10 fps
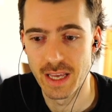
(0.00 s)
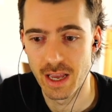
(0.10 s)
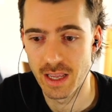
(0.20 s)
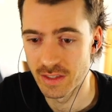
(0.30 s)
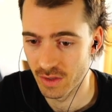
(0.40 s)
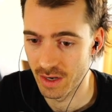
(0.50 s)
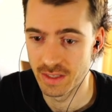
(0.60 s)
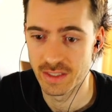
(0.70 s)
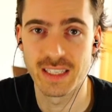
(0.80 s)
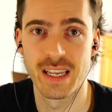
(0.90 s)
against a lot of these
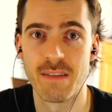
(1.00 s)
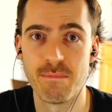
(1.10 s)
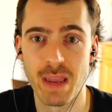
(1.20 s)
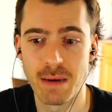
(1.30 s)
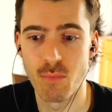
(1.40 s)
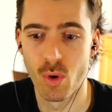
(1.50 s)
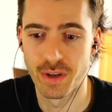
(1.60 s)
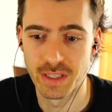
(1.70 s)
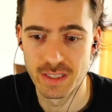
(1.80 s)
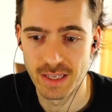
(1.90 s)
that have mainboard
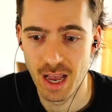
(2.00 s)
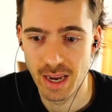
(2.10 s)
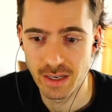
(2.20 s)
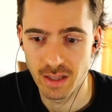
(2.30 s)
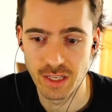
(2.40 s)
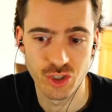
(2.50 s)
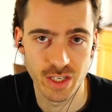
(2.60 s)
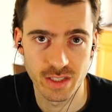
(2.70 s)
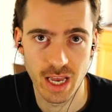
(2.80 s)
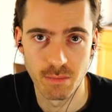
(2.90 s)
consign, like
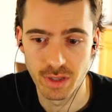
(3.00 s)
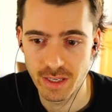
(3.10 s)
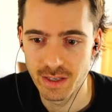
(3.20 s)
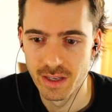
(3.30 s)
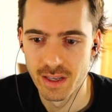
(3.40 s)
Jeskai Blink,